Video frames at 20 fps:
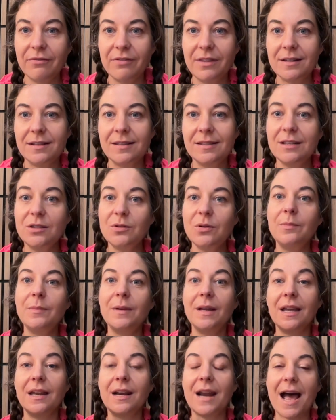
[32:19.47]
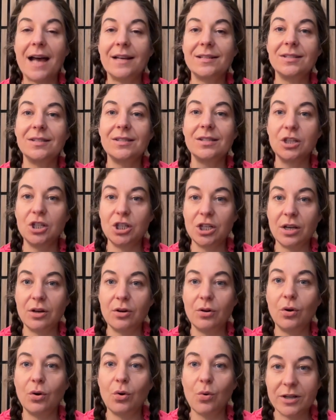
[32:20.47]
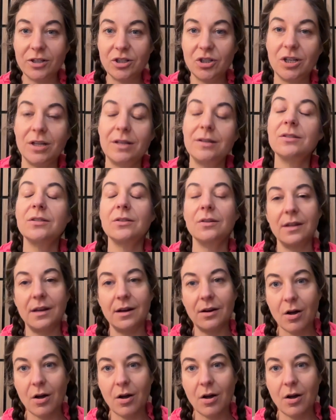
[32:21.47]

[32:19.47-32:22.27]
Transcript: that sits with me and asks the channel questions so that